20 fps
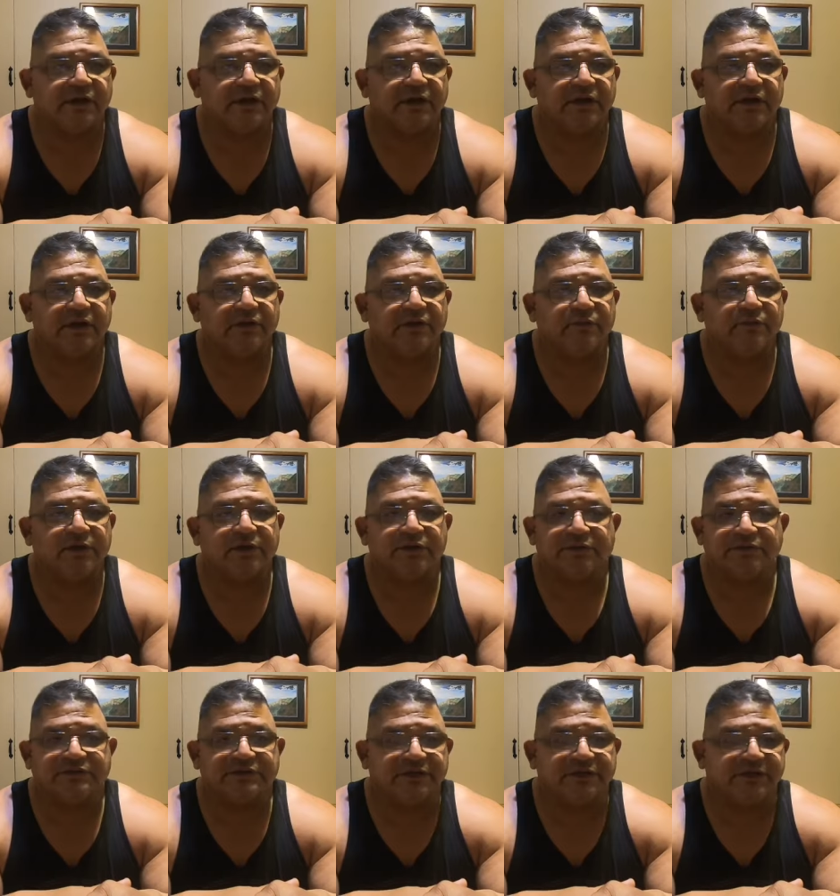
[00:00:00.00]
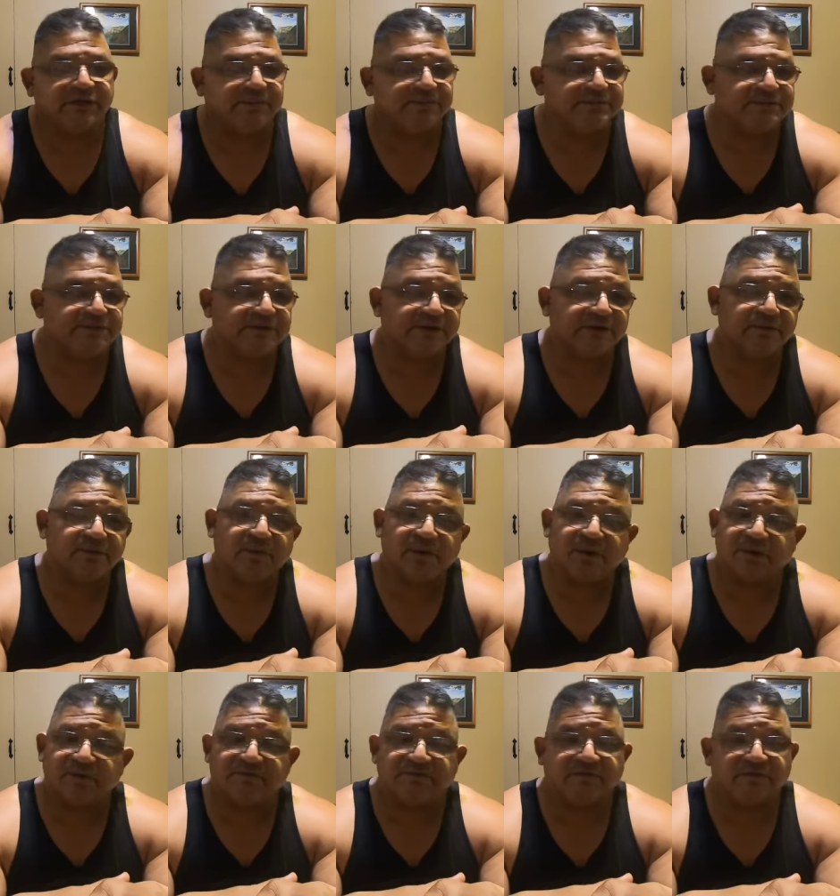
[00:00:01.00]
Uh, whether teams didn't
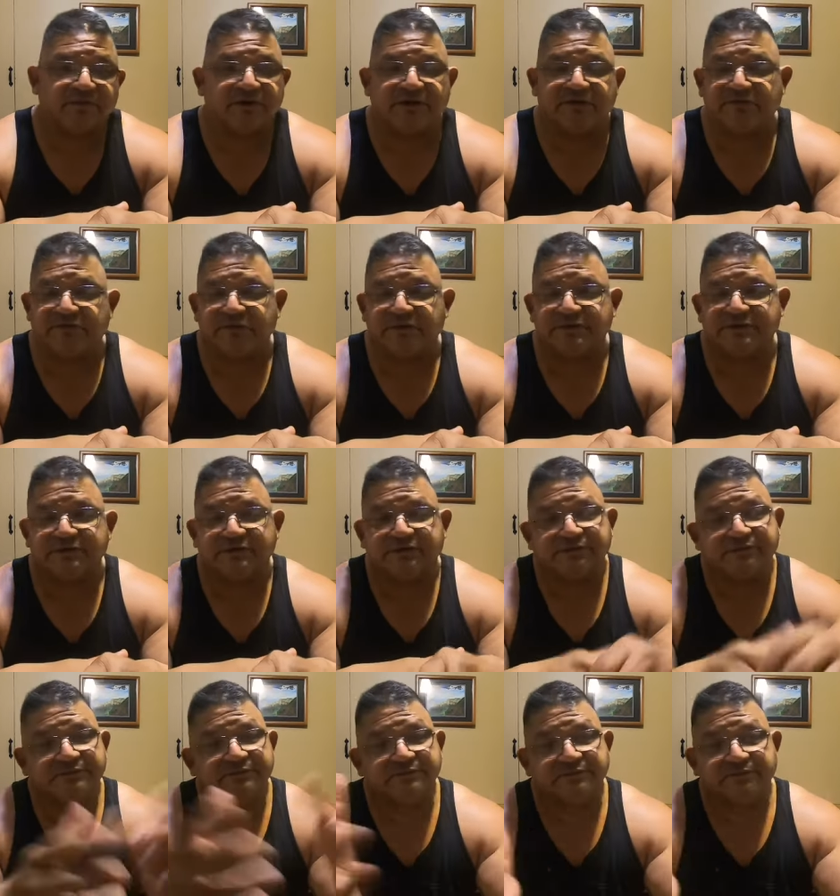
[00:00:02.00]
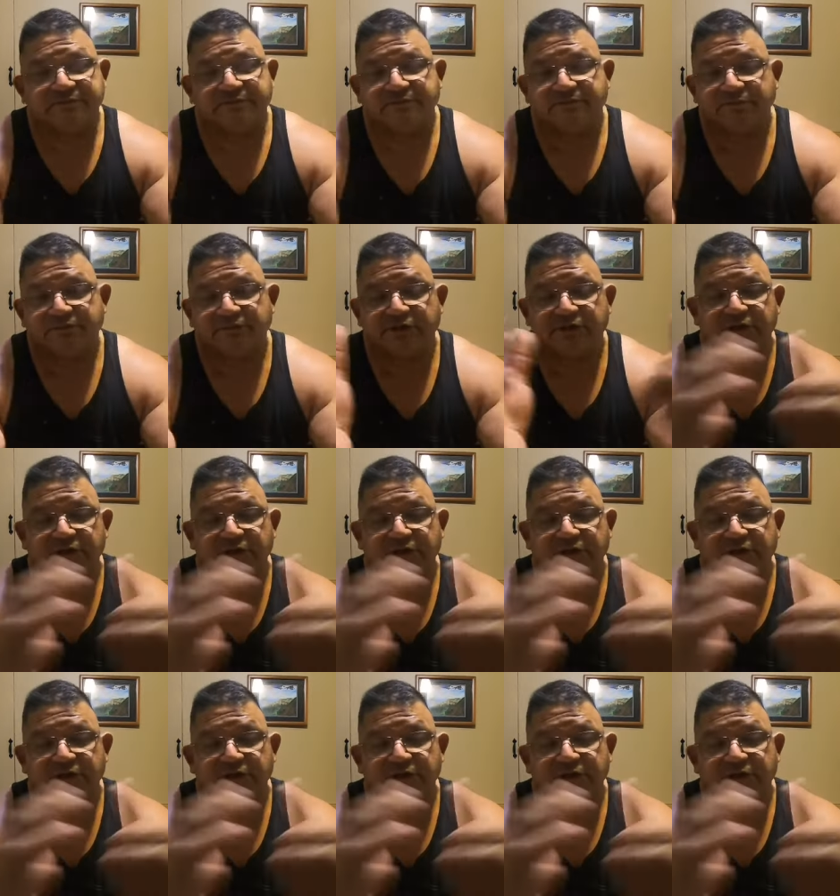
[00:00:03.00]
want him for whatever reason, you